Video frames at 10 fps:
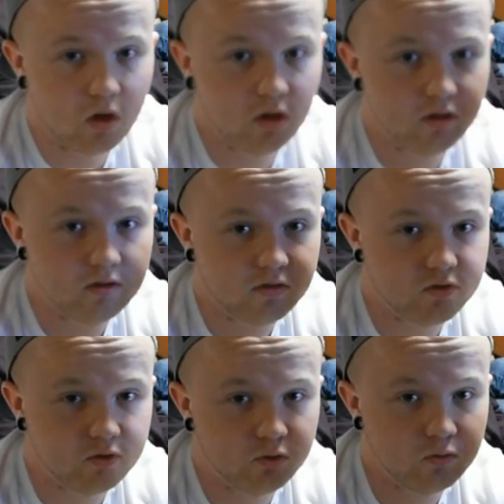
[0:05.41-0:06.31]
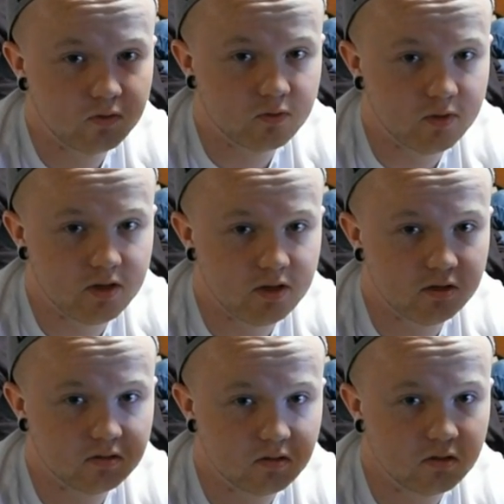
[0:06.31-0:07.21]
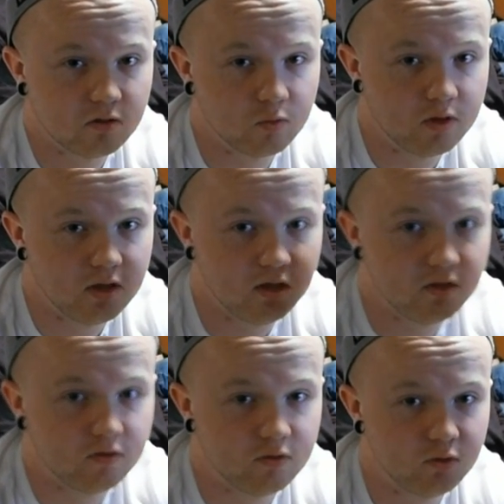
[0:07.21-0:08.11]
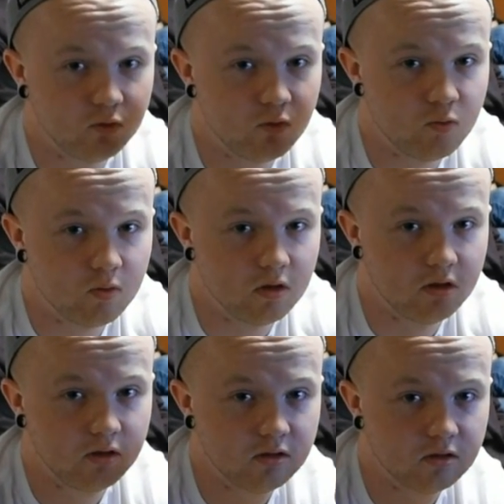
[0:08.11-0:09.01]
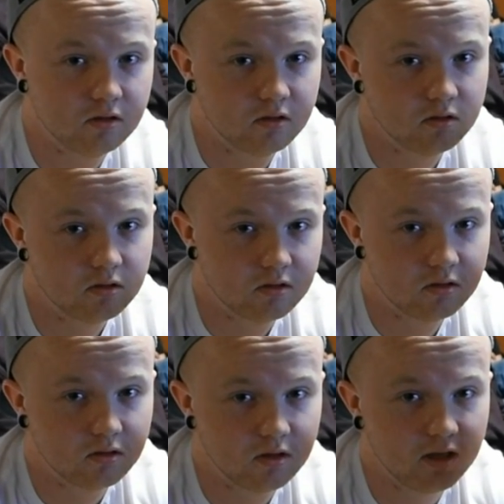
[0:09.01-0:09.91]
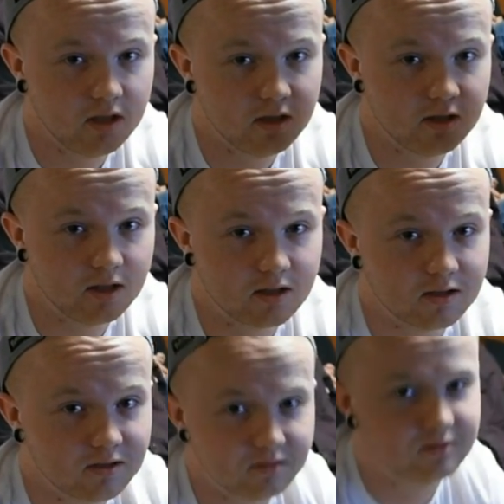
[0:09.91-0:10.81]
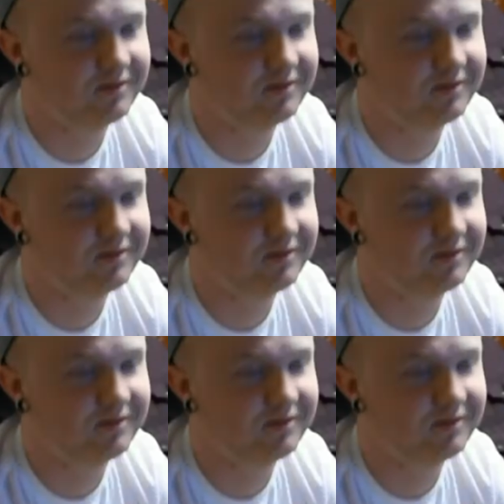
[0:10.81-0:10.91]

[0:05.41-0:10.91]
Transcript: 1, 2, 3. 3, 2, 1. Eat a dick.